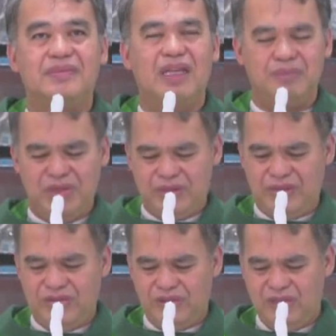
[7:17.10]
A
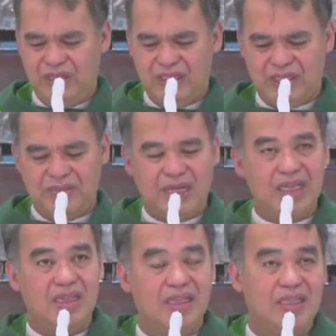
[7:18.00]
beautiful
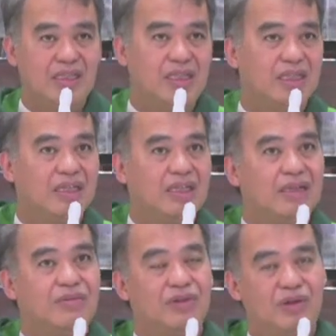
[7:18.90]
reminder
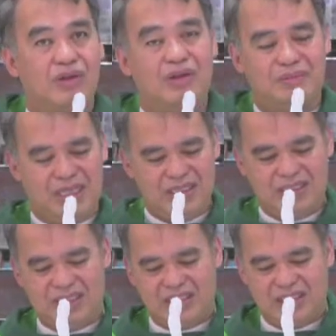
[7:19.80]
for all of
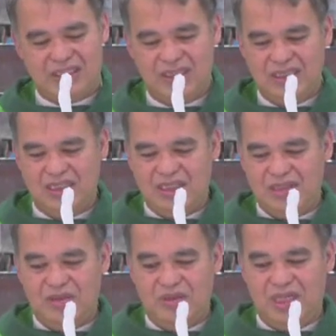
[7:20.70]
us
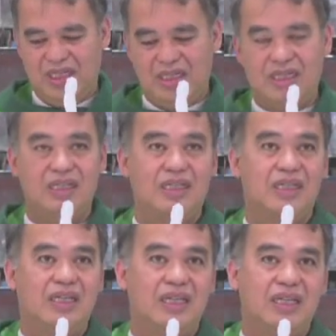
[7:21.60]
who are
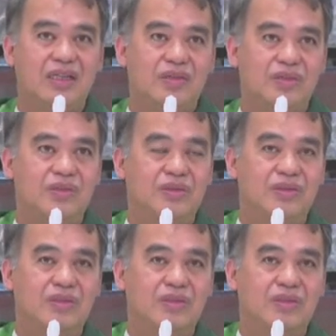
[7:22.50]
into